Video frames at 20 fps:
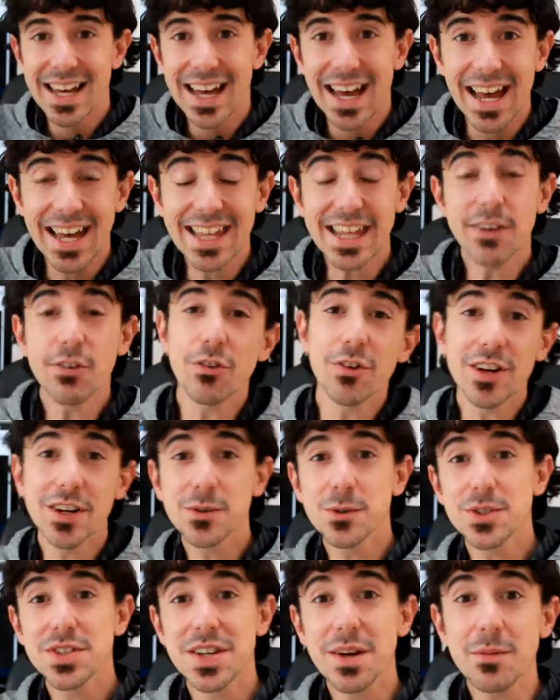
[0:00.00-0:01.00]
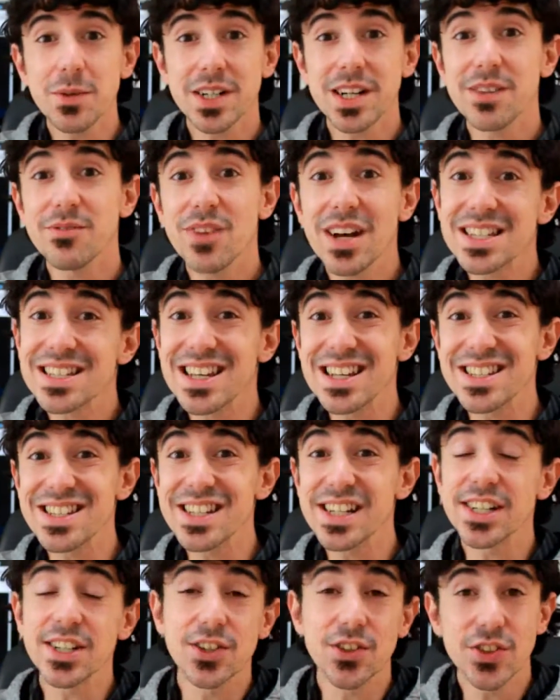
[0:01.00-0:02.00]
Hey everybody, what's up? Hernan Vazquez
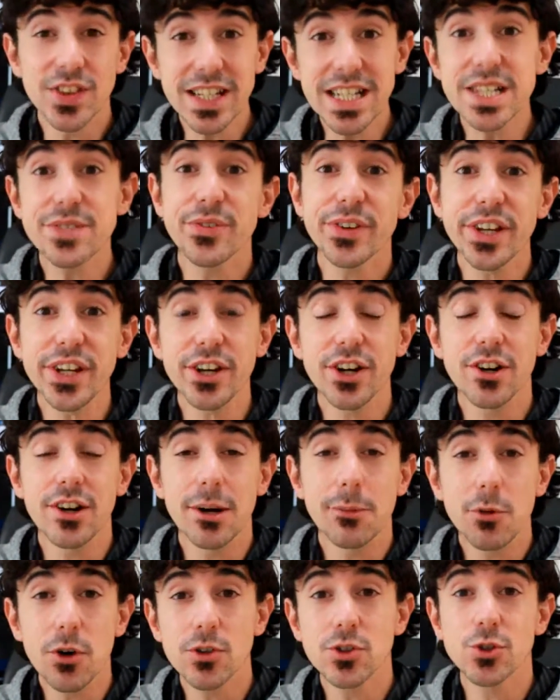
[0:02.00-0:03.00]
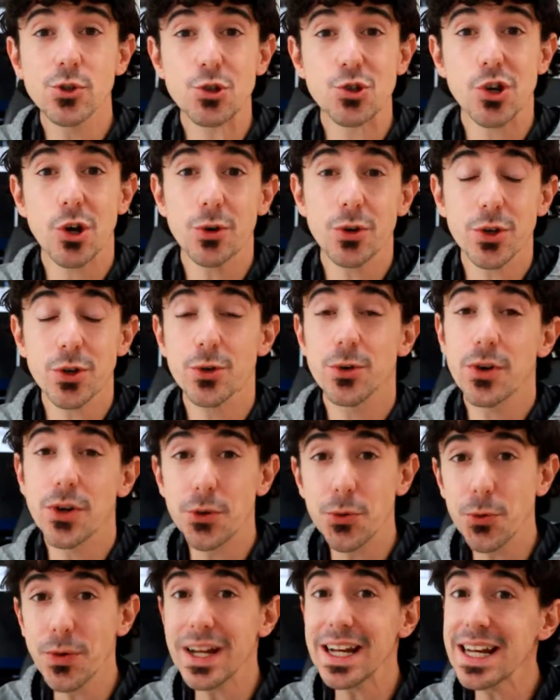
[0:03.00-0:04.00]
here. On this video, I'm going to show you a
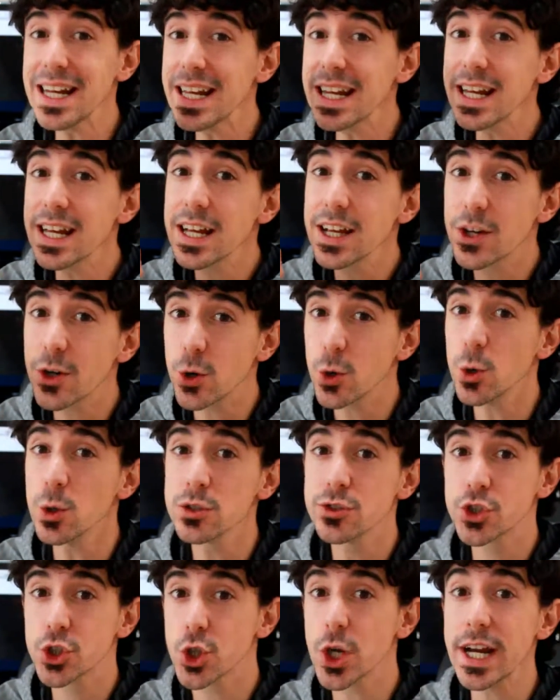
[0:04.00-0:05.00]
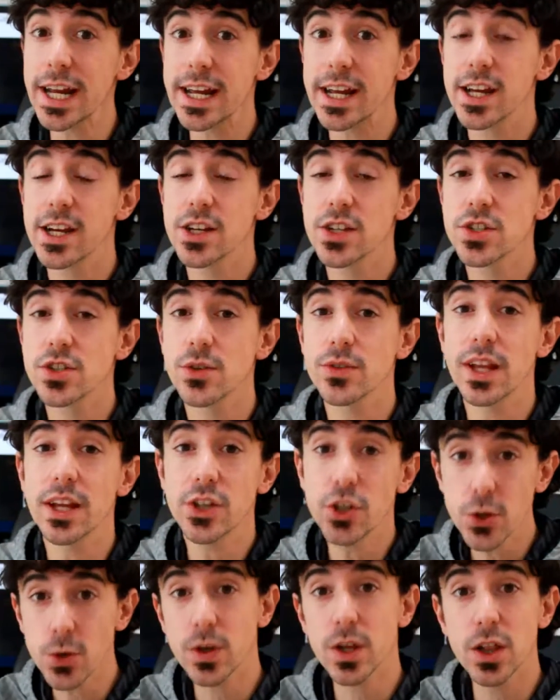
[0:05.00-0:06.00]
really cool trick so that
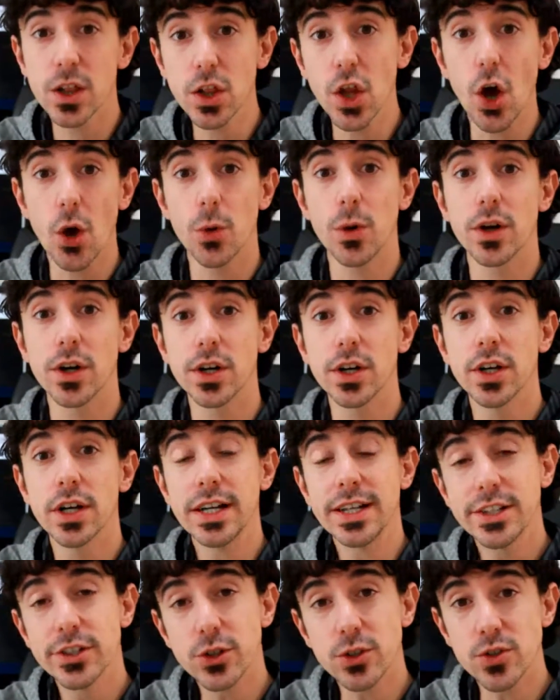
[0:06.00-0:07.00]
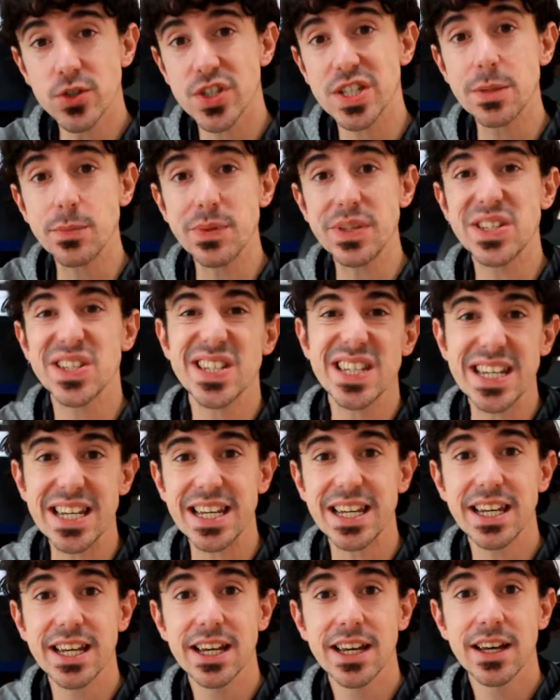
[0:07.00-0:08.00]
you can lower your
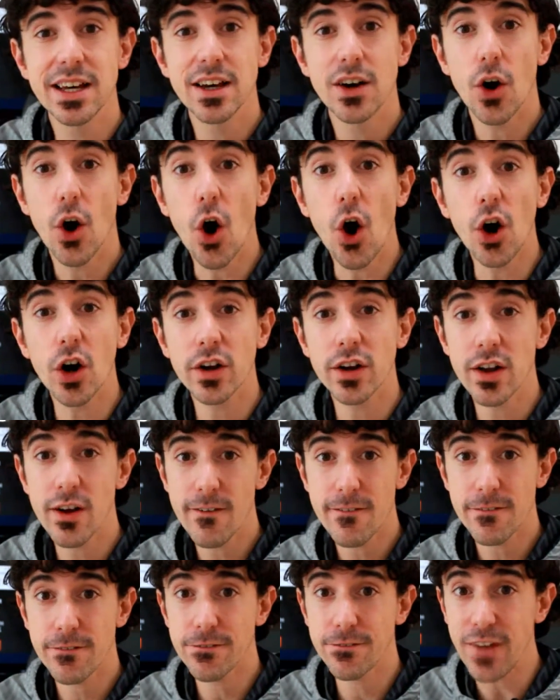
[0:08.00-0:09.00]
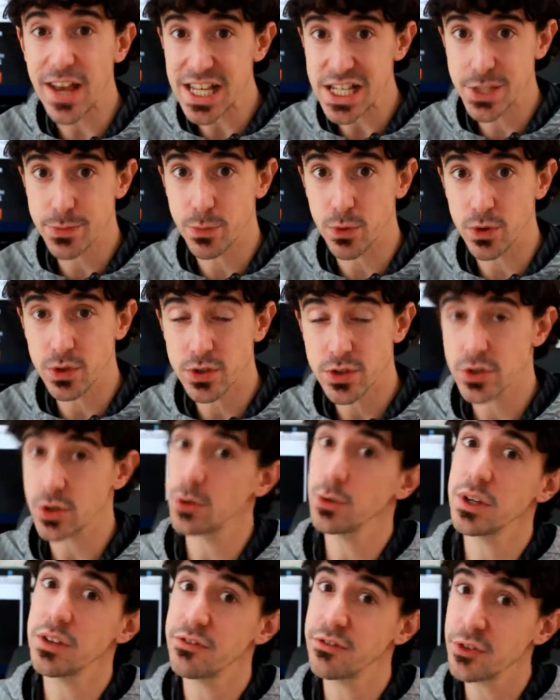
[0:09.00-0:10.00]
CPC on Facebook.
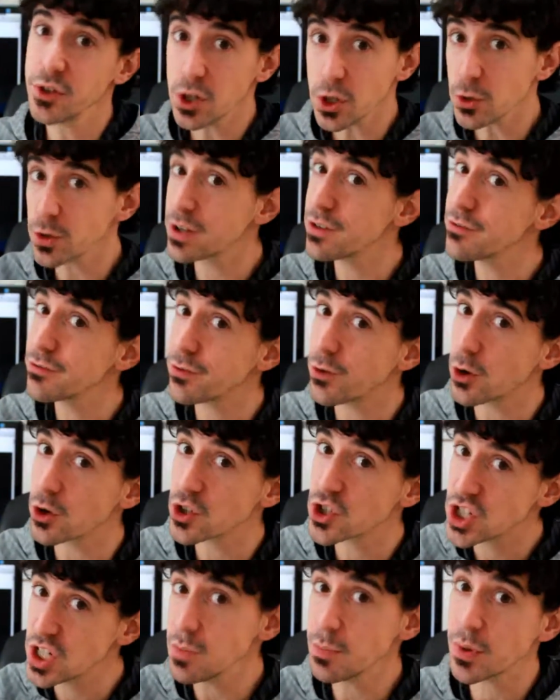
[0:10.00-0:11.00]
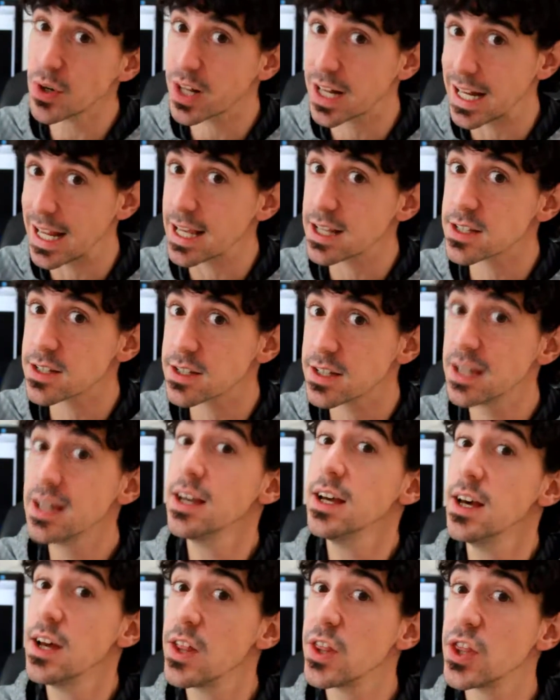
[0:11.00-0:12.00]
So if you're looking for cheaper clicks,
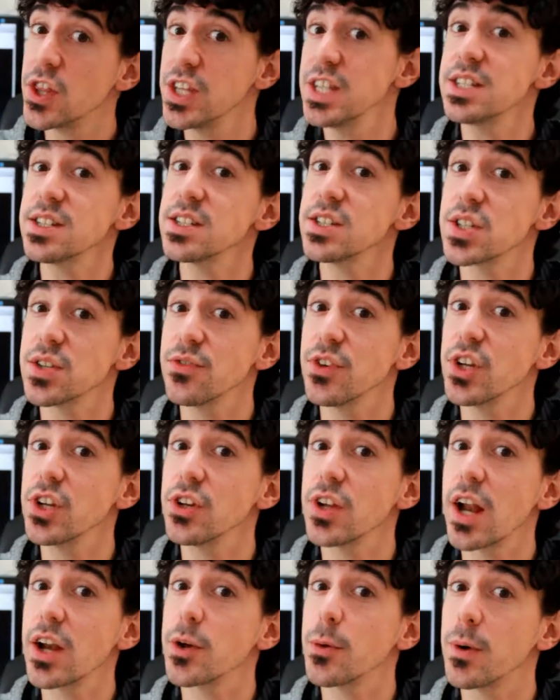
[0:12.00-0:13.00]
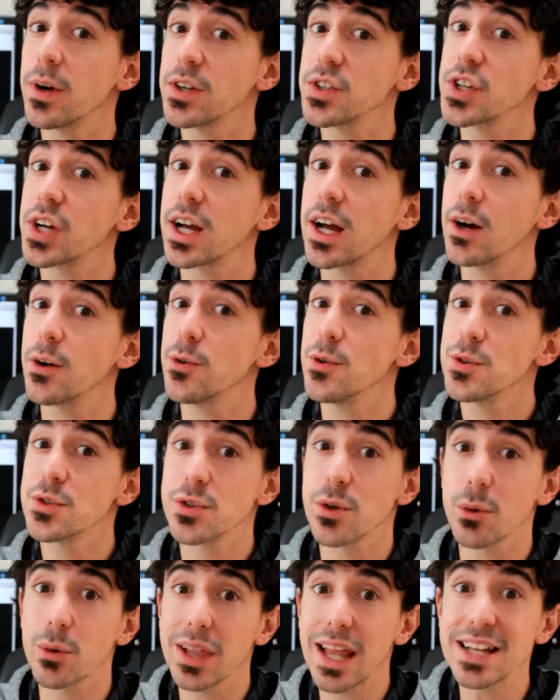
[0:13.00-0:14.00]
this is the video that you want to check out.
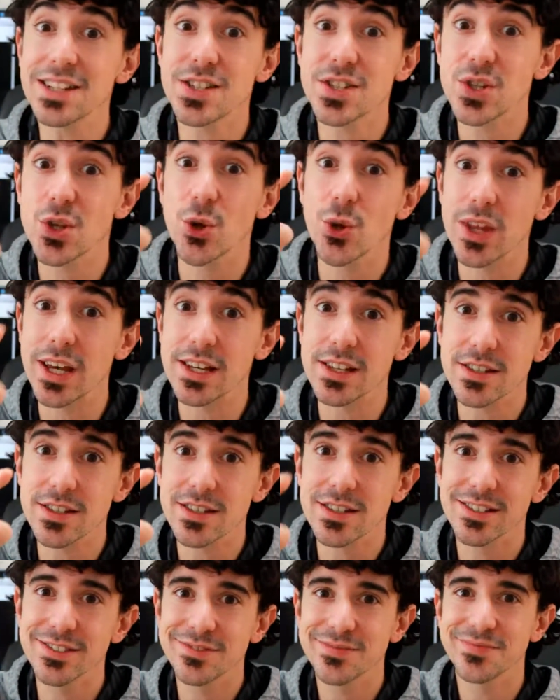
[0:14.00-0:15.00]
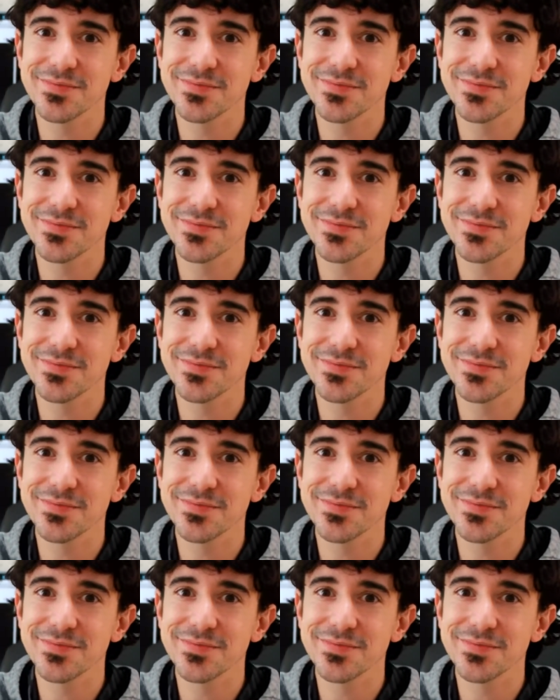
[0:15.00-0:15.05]
So let's do this.